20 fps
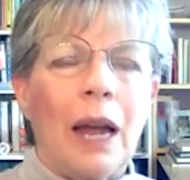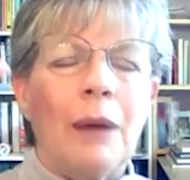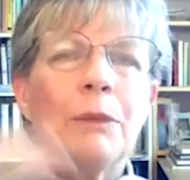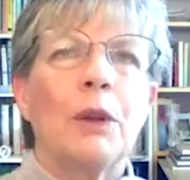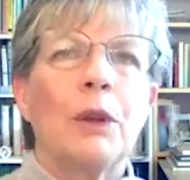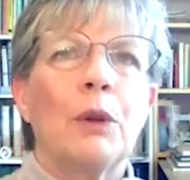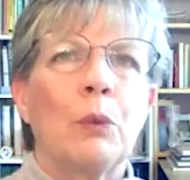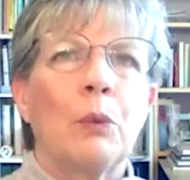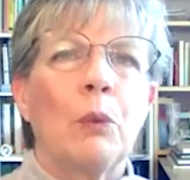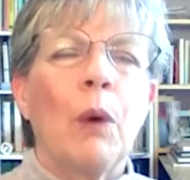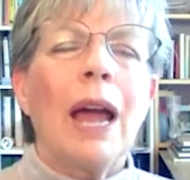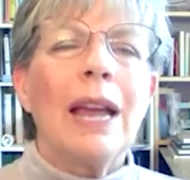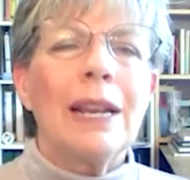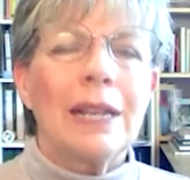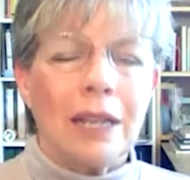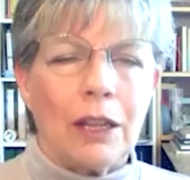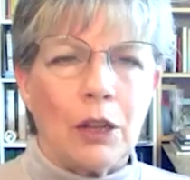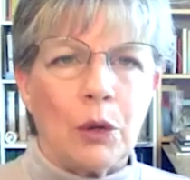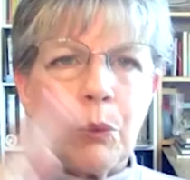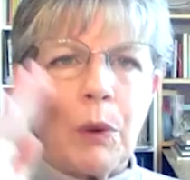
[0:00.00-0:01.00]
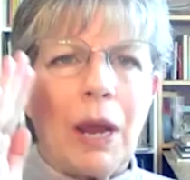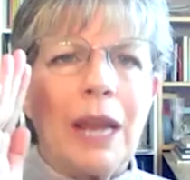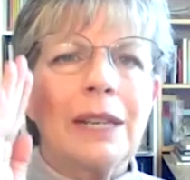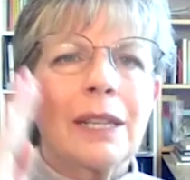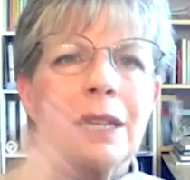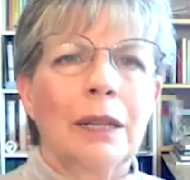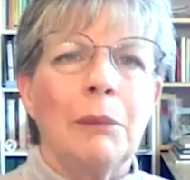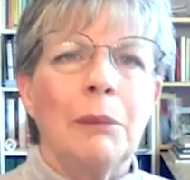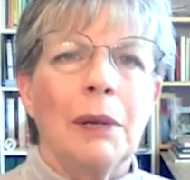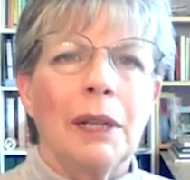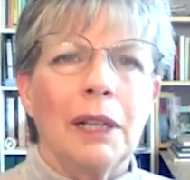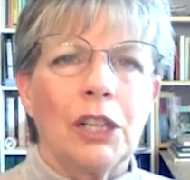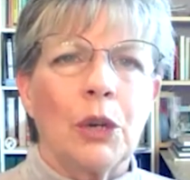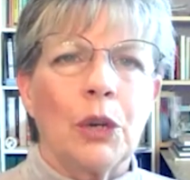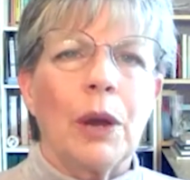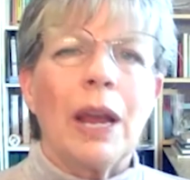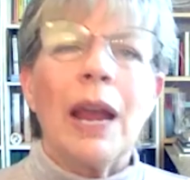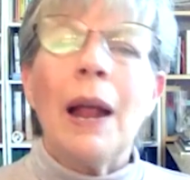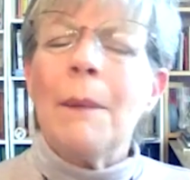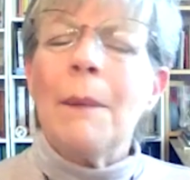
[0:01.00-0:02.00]
I'm going to rise in the ranks in the
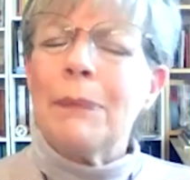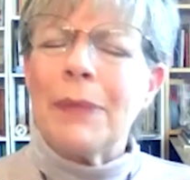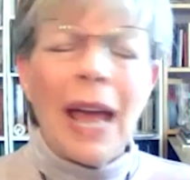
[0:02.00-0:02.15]
military.